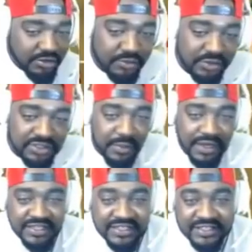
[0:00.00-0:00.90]
Bro,
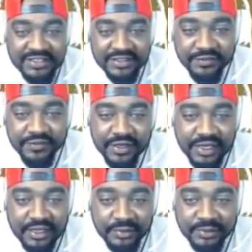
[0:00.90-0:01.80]
somebody texting the fuck
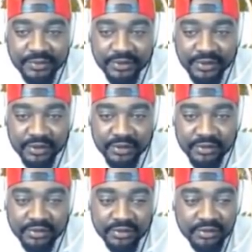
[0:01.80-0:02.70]
out of me, bro.
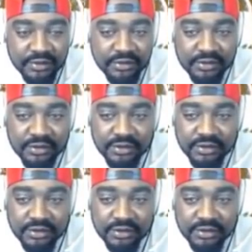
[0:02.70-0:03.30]
Buns